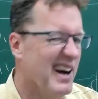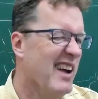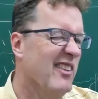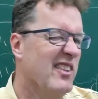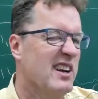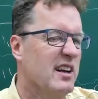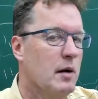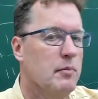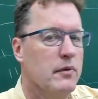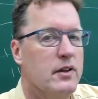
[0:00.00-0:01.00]
I don't think a
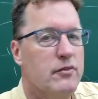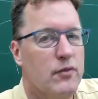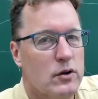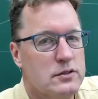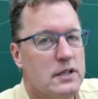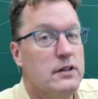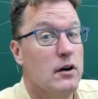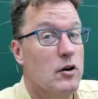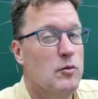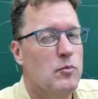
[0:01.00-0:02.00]
couple of these folks did
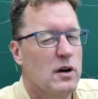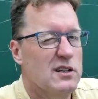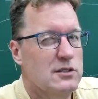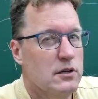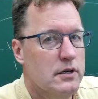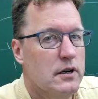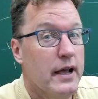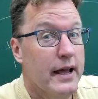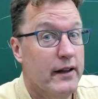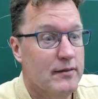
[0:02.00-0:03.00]
their homework, so you're
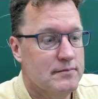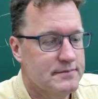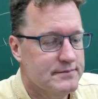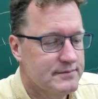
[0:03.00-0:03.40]
ahead of them.